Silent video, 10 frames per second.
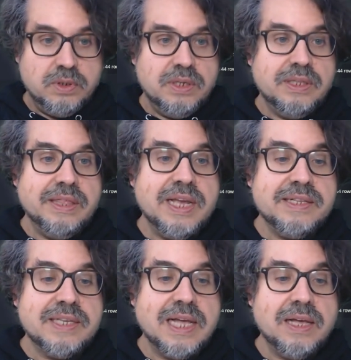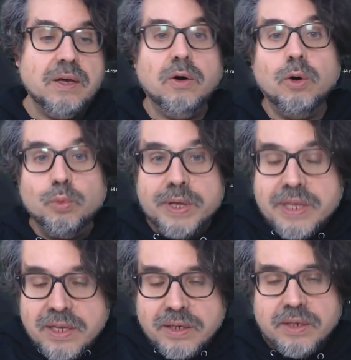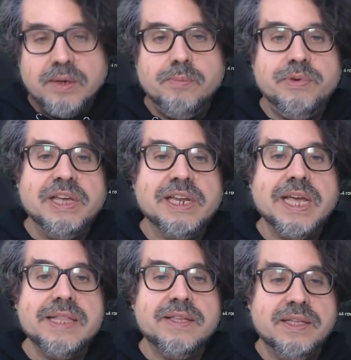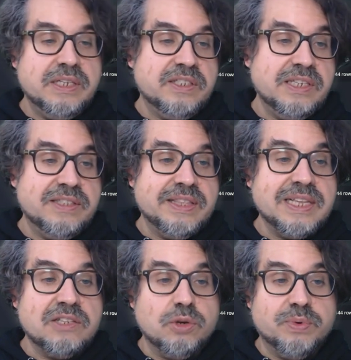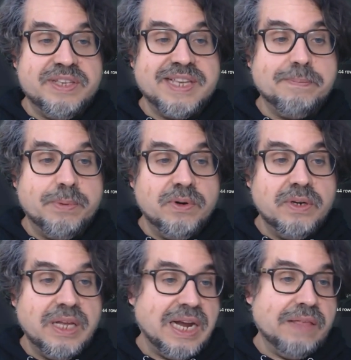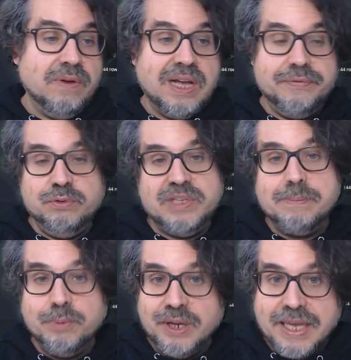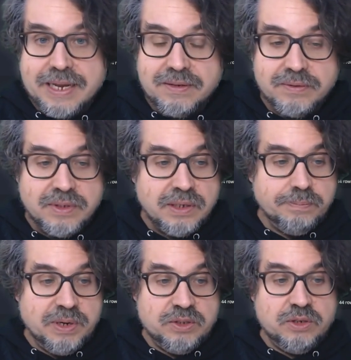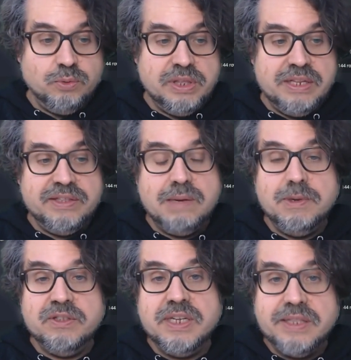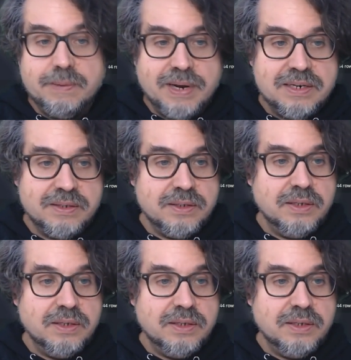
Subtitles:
the data already pre-aggregated. Since the data is already sampled, I don't have to sample again because it's already in 10 minutes intervals.